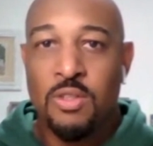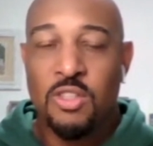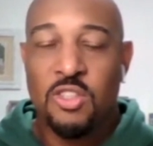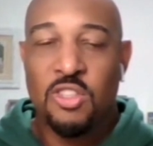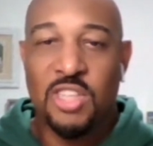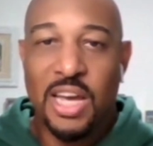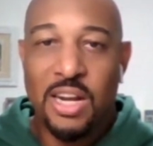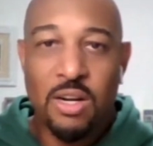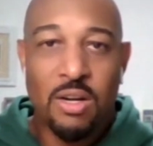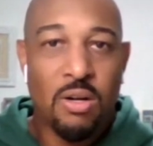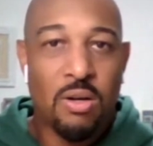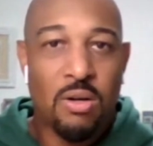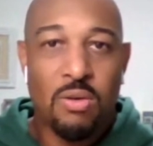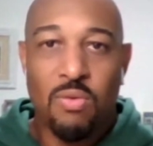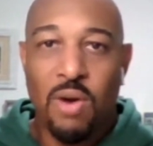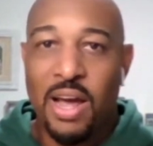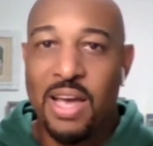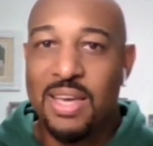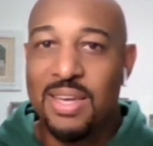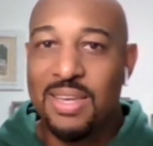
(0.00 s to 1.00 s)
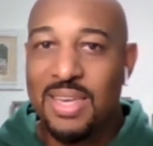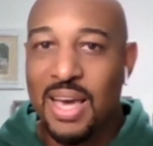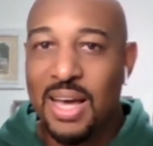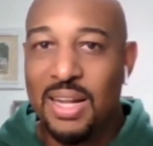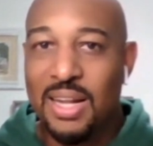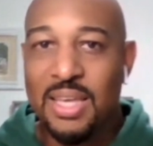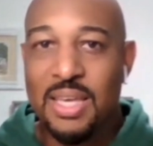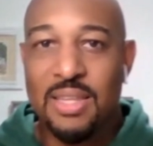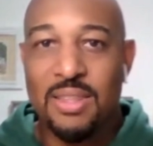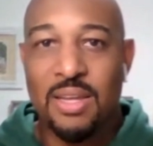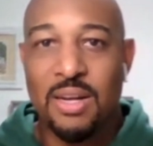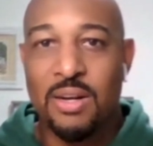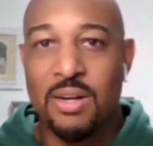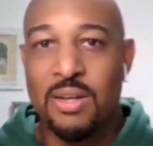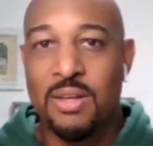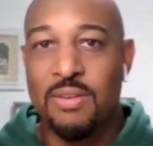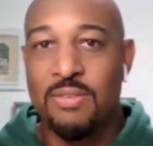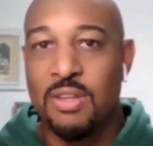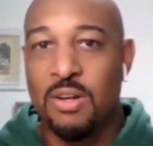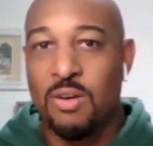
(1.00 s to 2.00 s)
center Ryan Kelly.
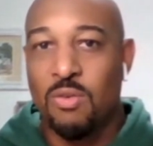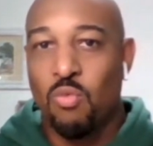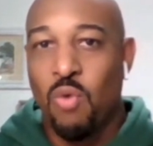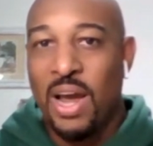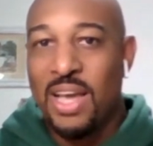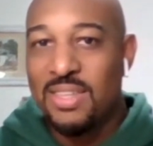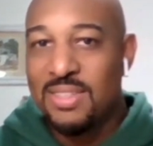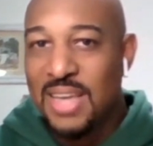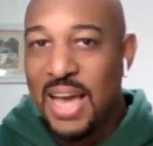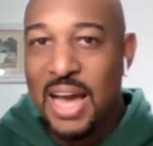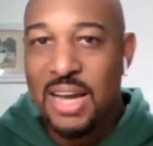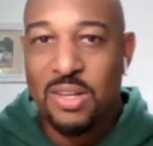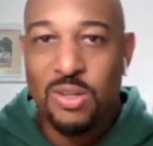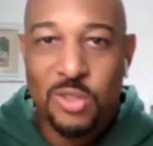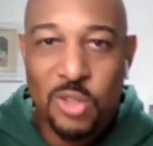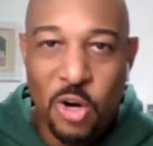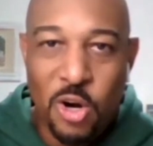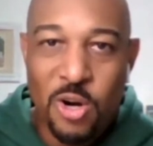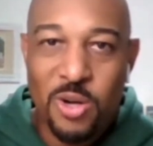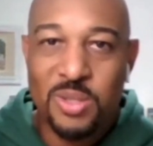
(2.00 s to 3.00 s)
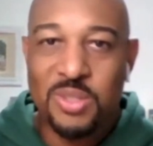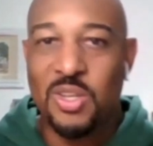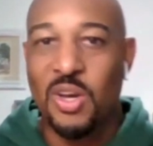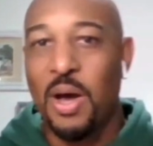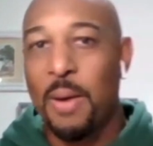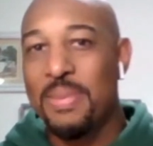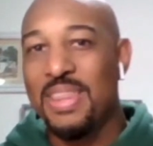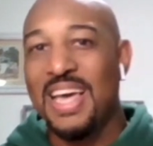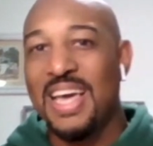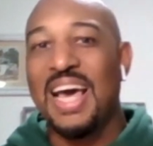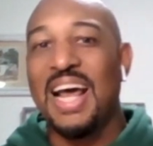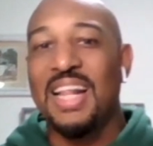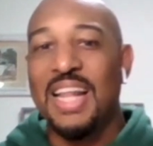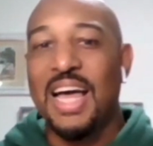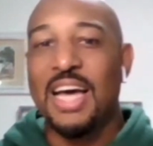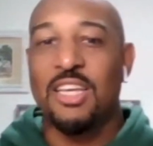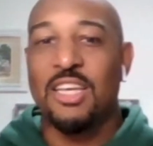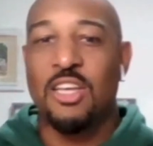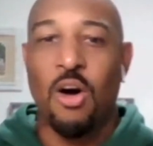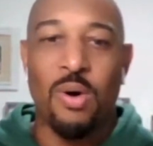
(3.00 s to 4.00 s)
Their their right tackles hurt, so I mean they got a
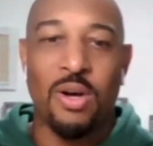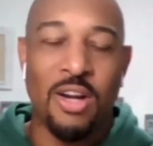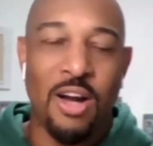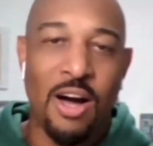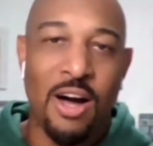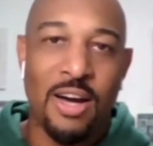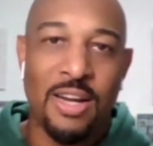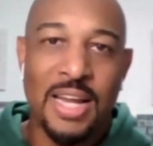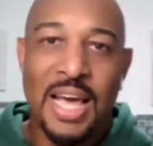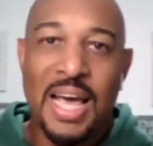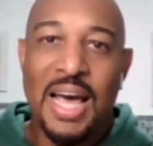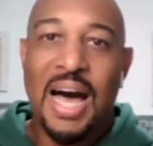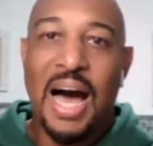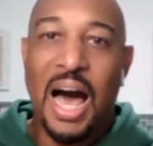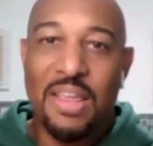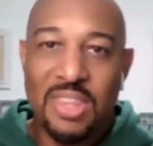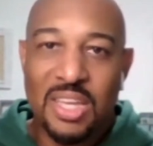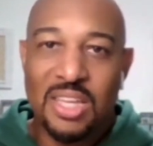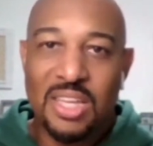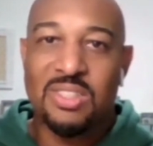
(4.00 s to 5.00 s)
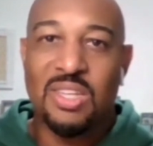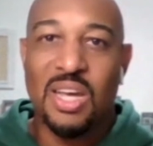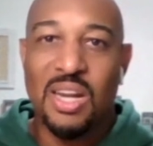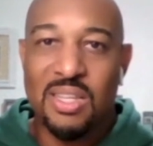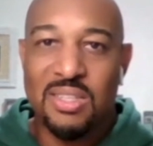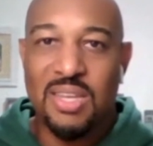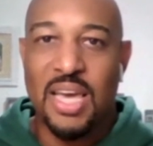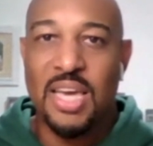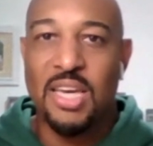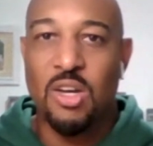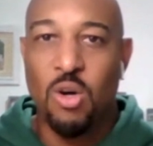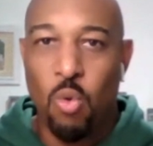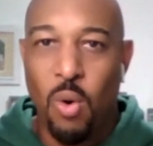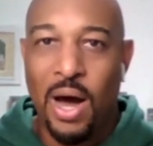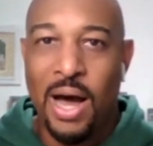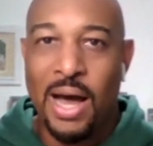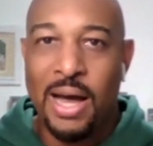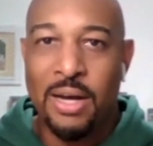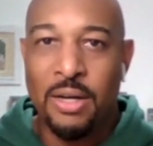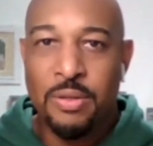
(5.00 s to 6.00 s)
lot going on. I think it's going to take a
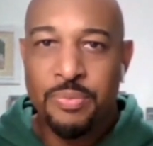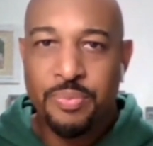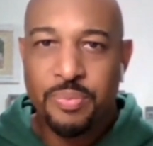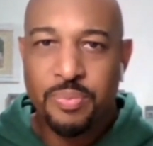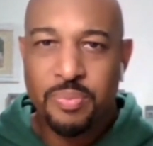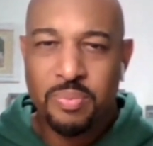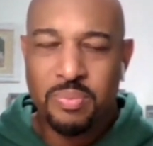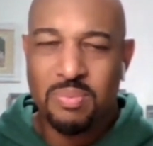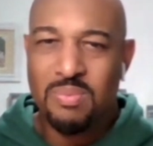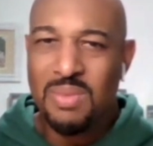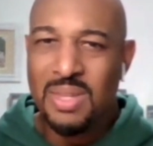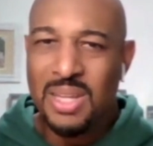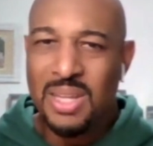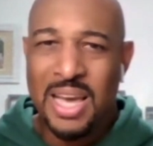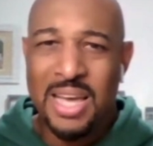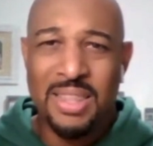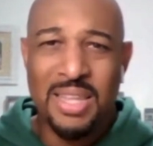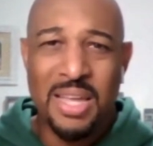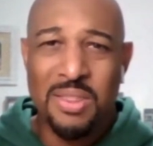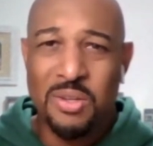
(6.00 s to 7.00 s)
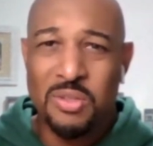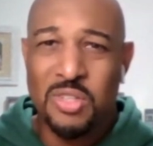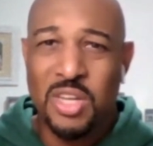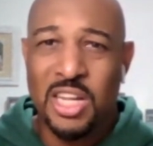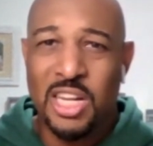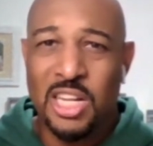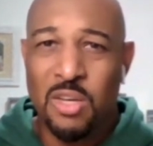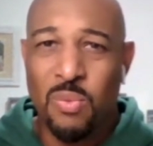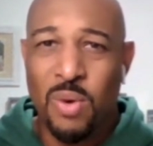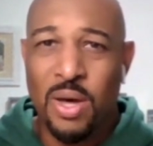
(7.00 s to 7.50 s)
while, and then they're dealing